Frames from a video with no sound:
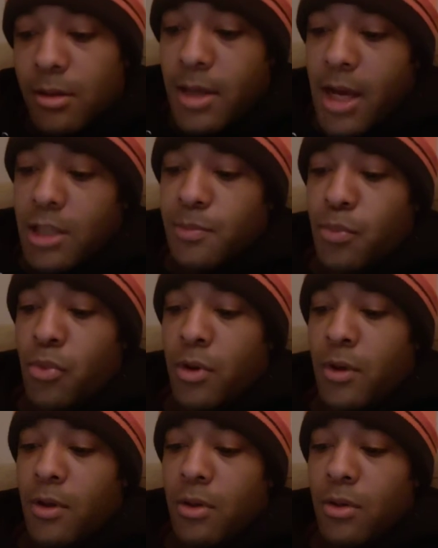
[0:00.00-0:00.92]
Next
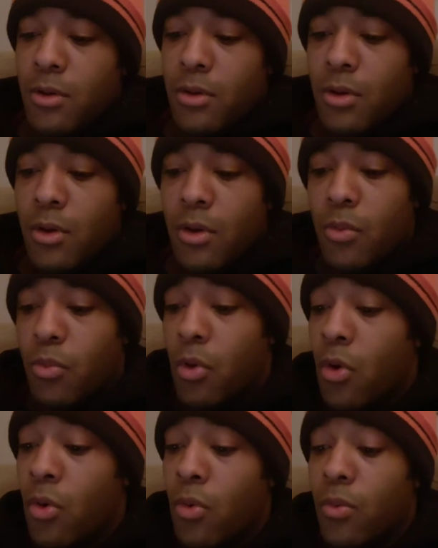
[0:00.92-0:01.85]
point,
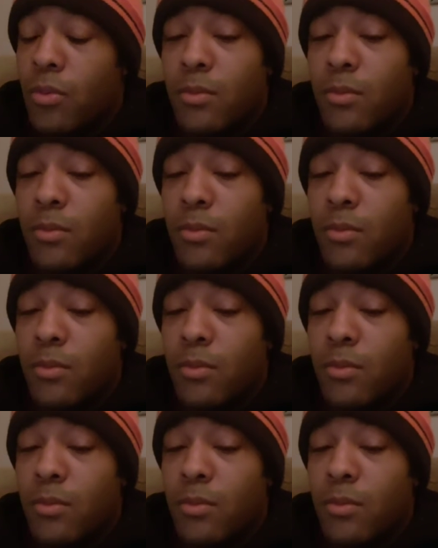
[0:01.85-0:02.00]
will